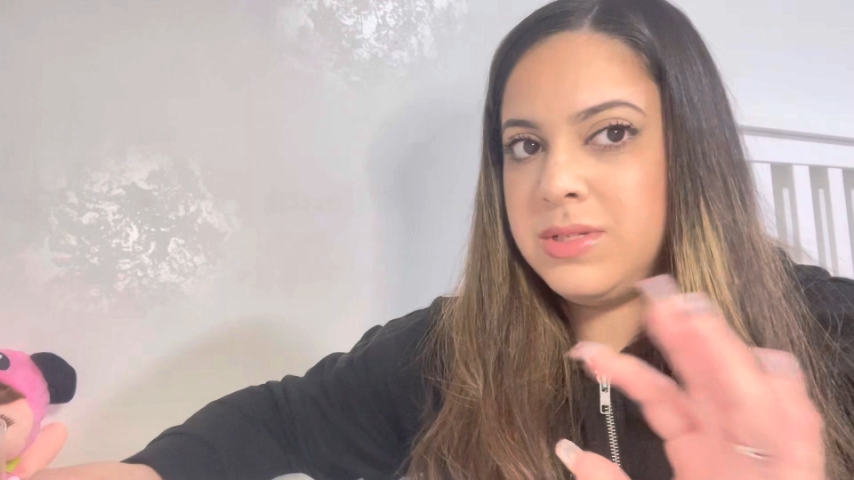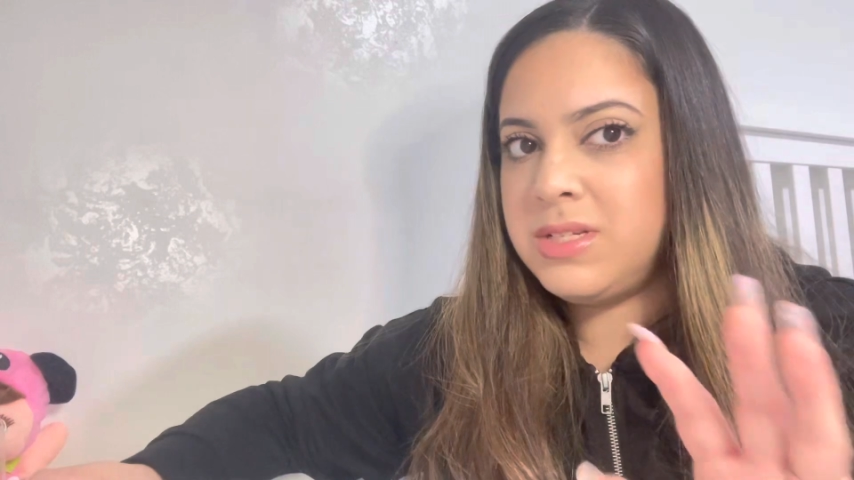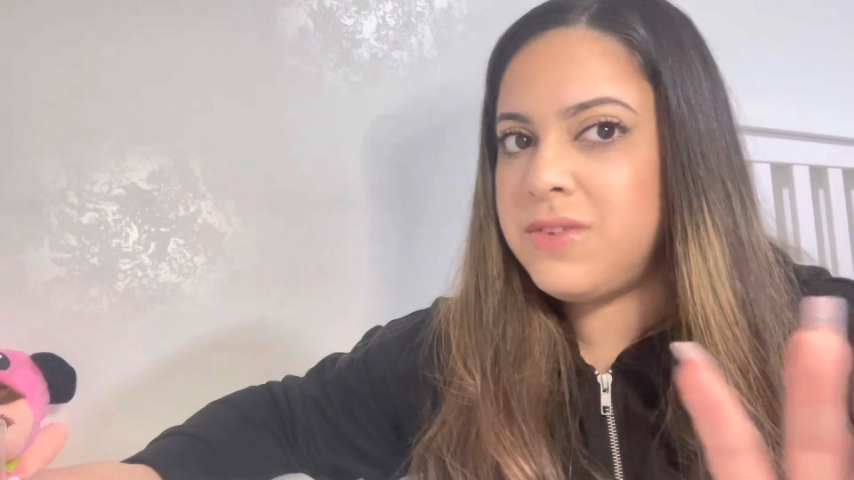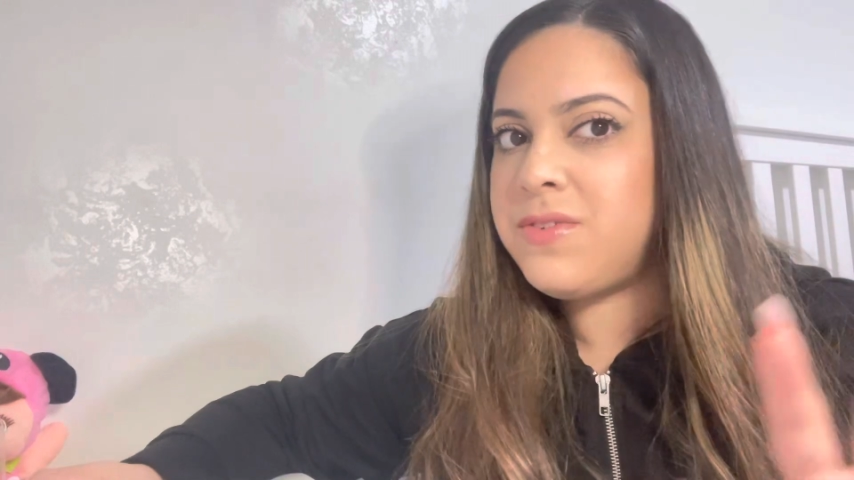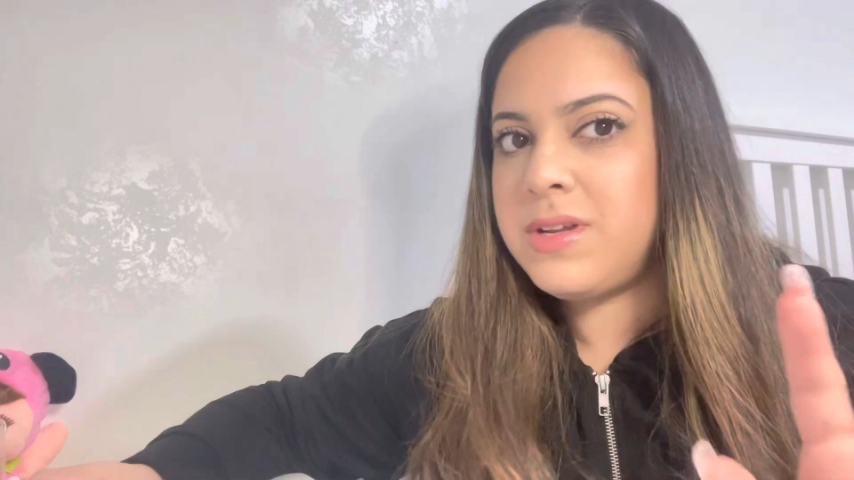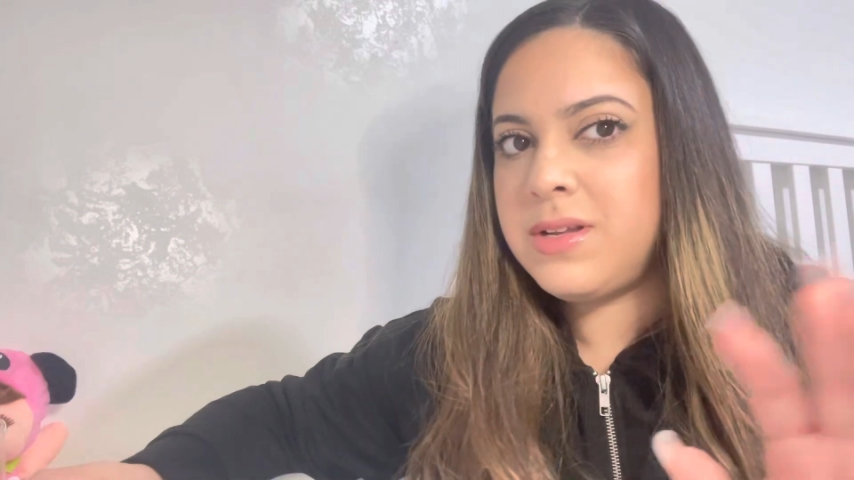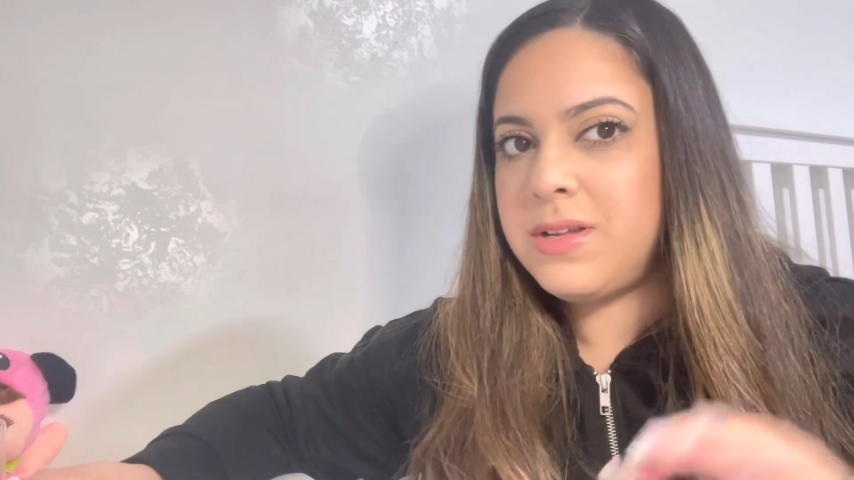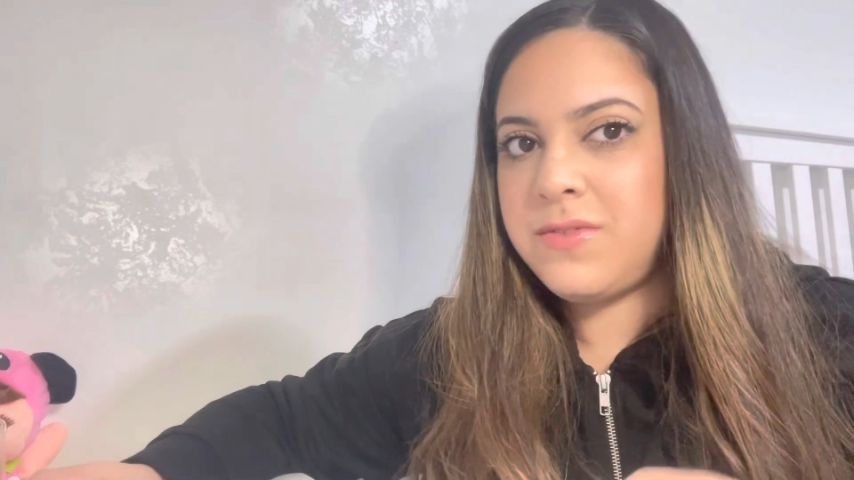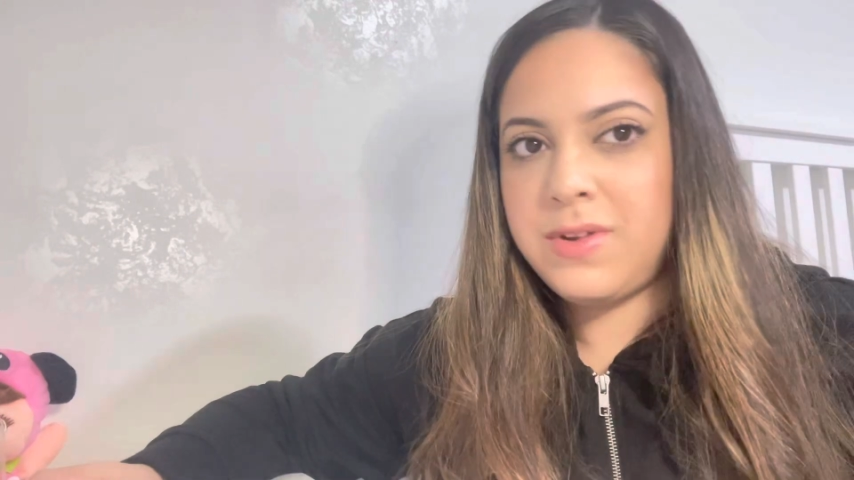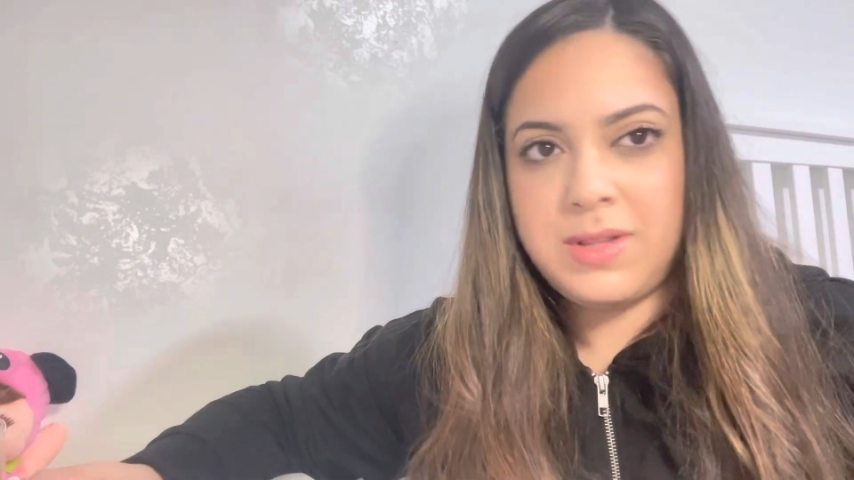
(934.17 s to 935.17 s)

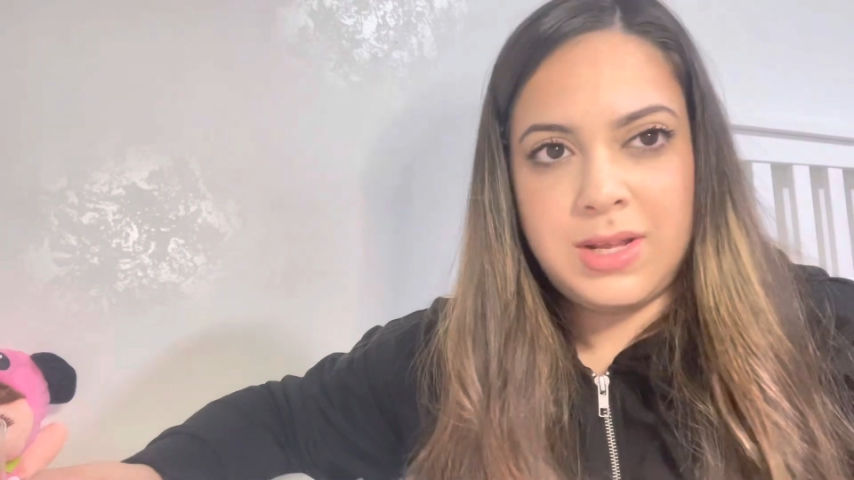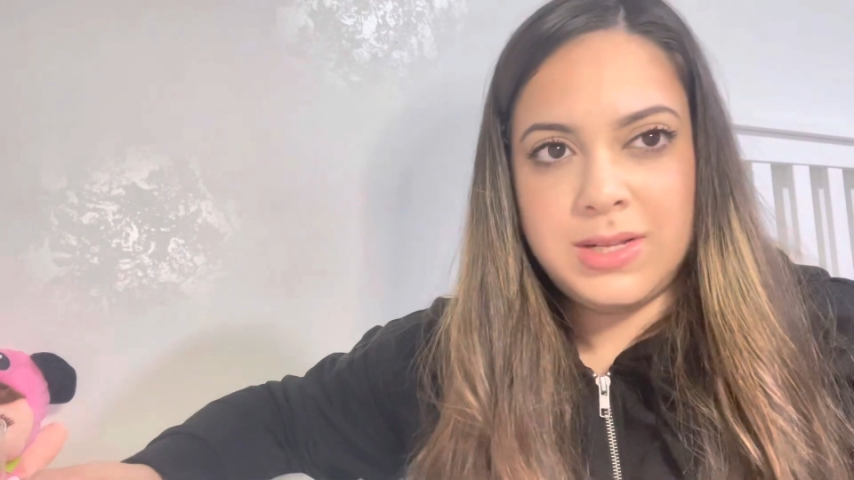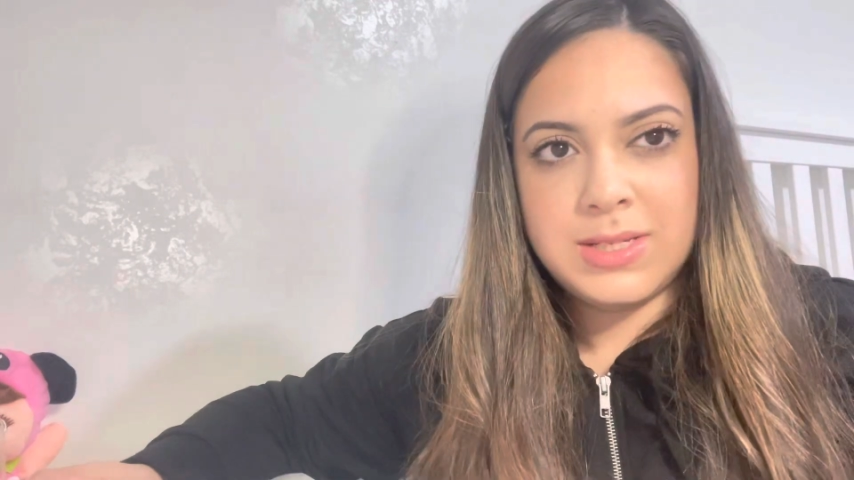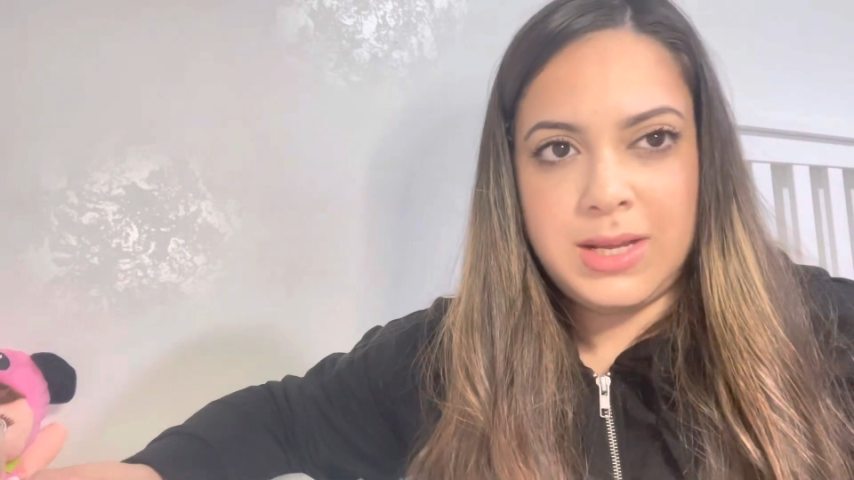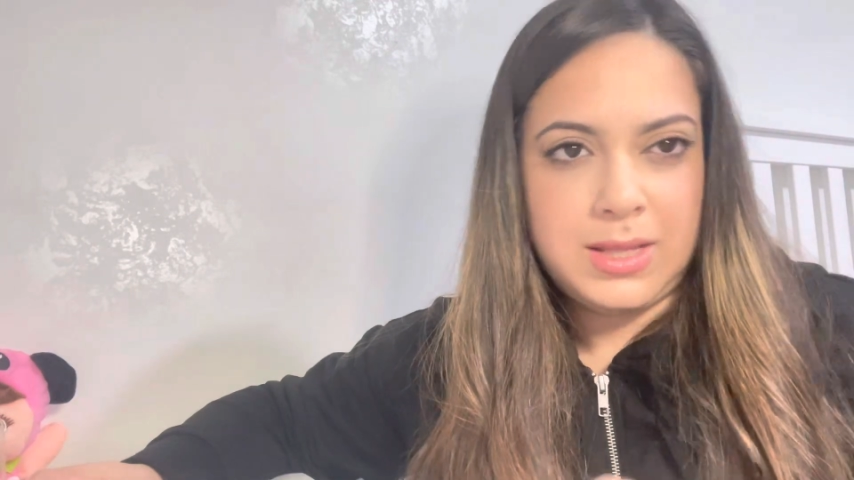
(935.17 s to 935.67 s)
different things like